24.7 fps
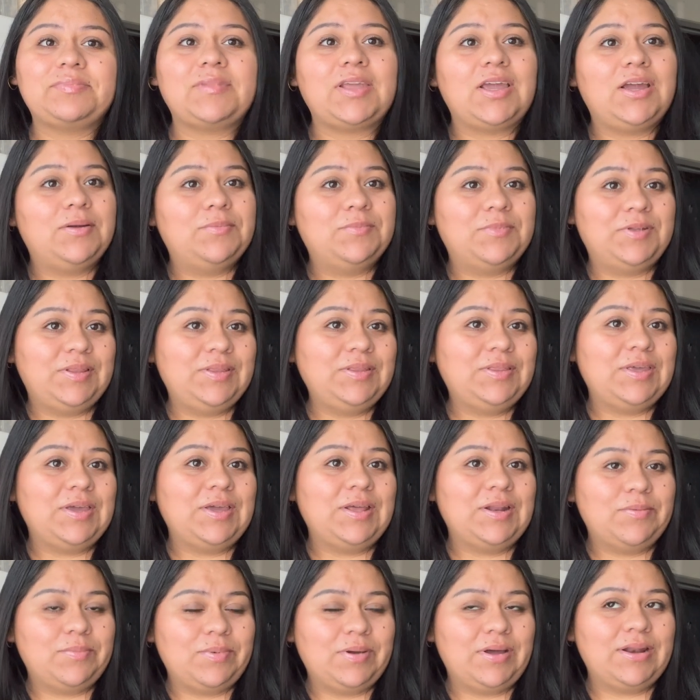I'm really
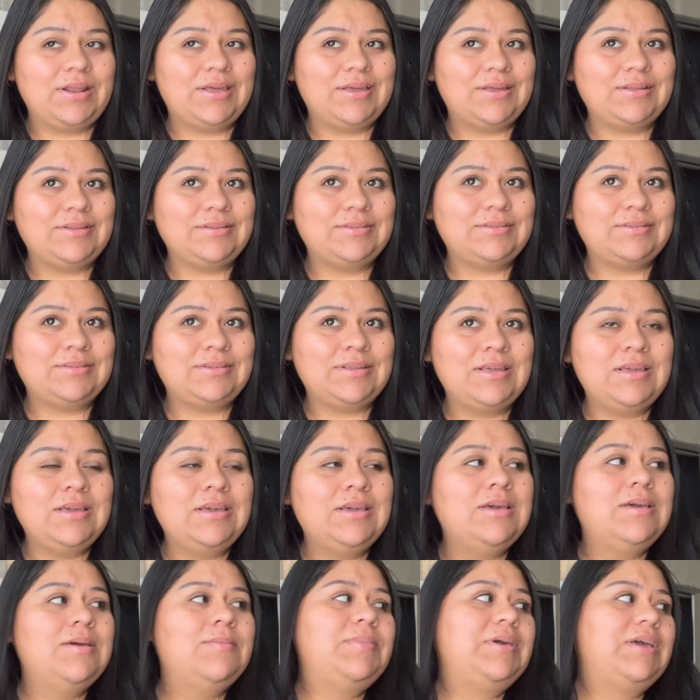thinking about it
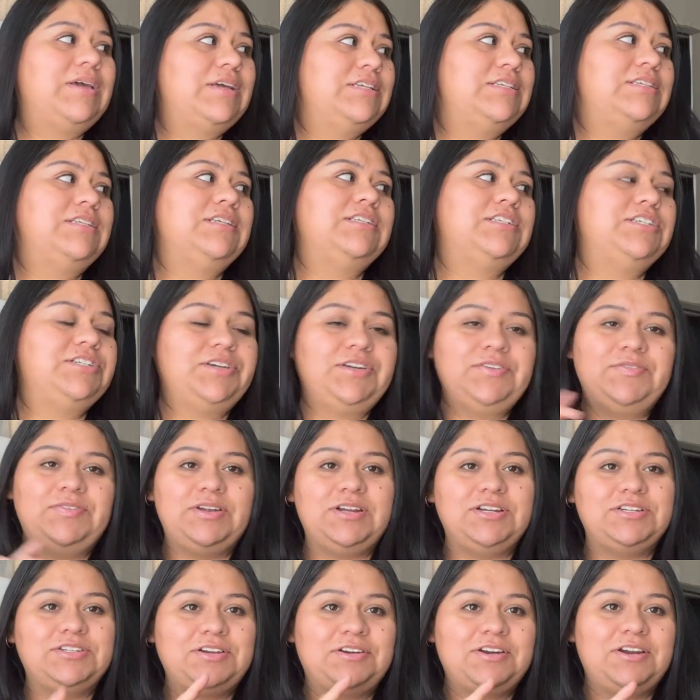because Jerry
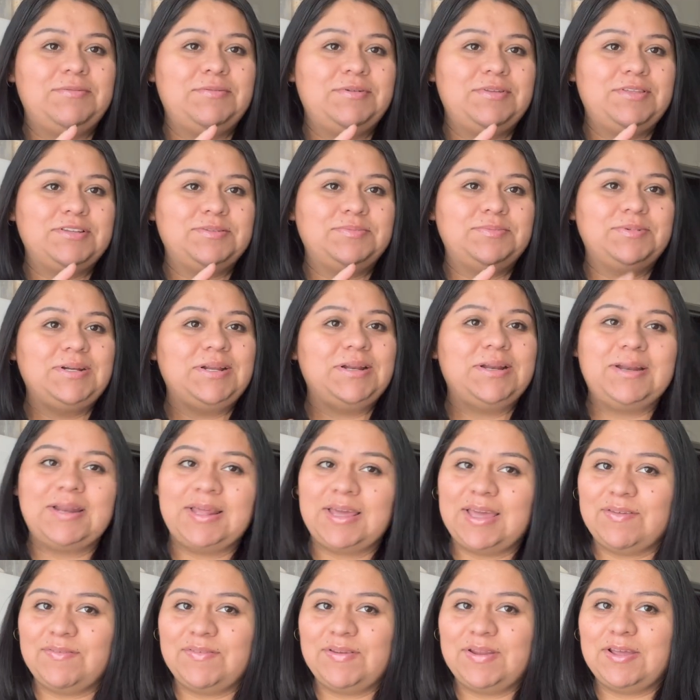finished the creamer this morning and I
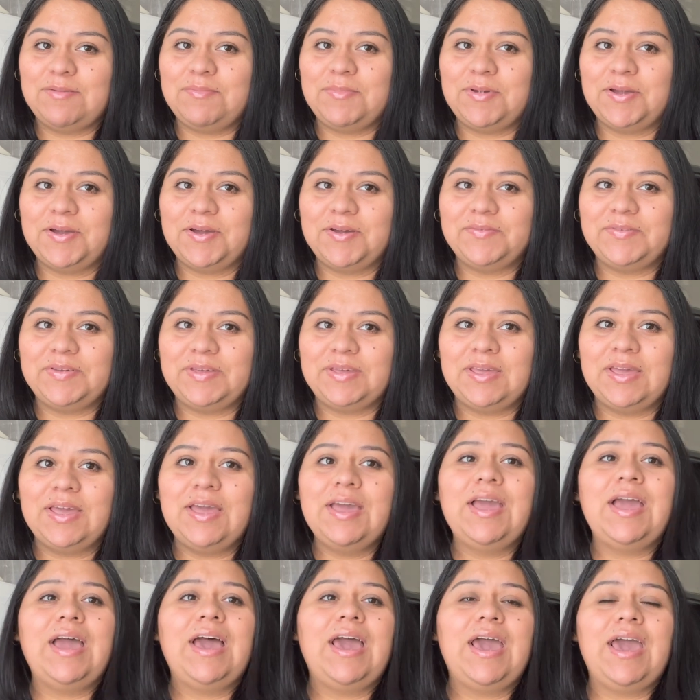haven't had my coffee
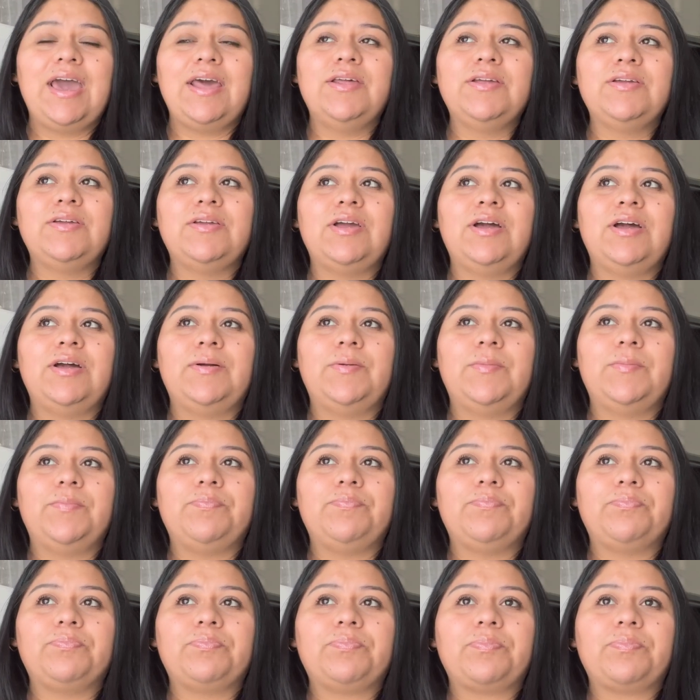I had um,